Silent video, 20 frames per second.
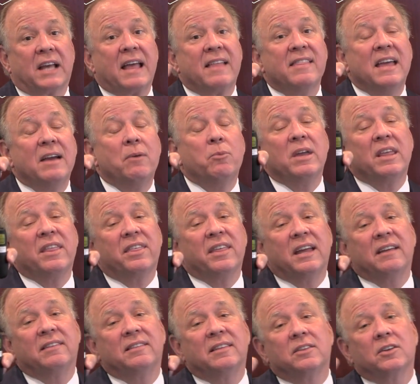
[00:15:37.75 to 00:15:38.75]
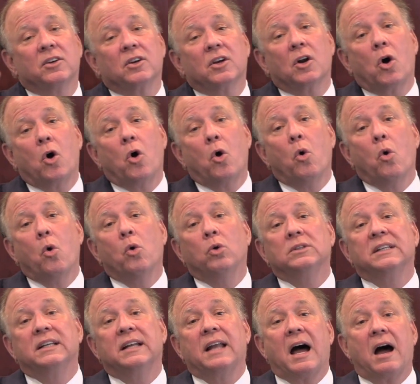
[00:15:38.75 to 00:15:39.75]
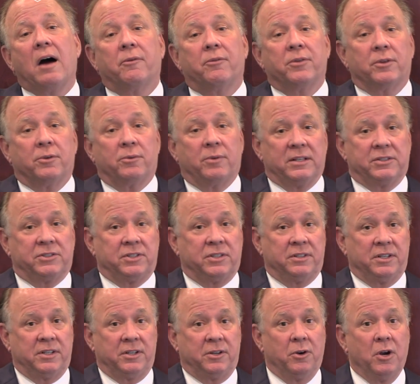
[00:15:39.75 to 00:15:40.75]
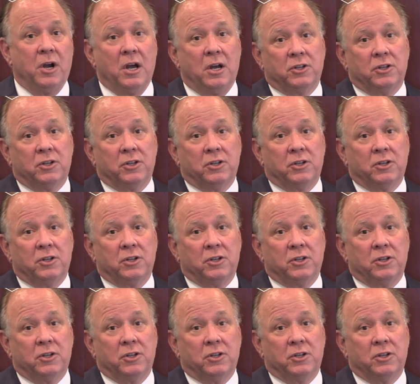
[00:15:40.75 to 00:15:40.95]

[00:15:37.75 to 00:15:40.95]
And then we think that they're going to hold it out for the rest of the year.